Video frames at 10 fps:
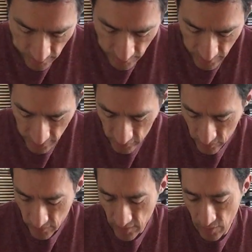Next,
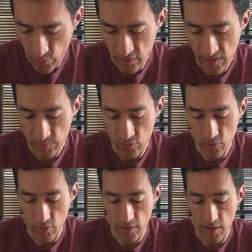then we jump
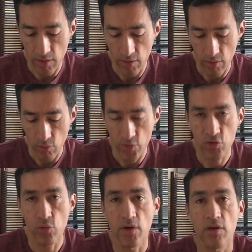to
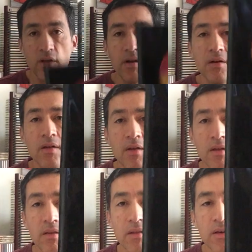Wish You Were Here,
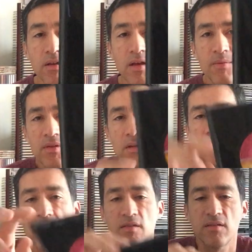that comes in
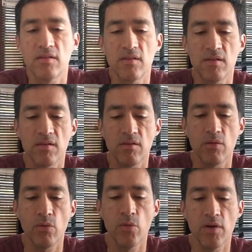this
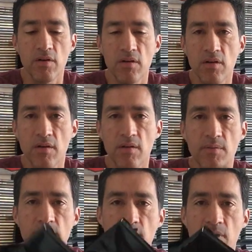weird
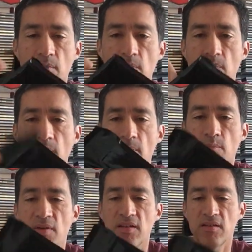
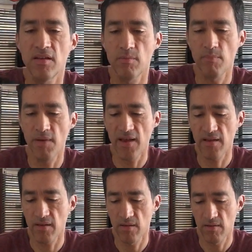plastic
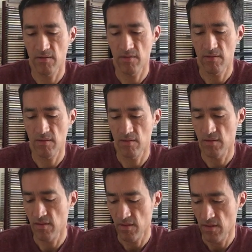bag.
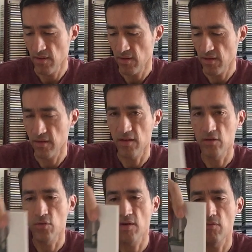And then
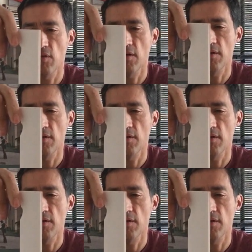you have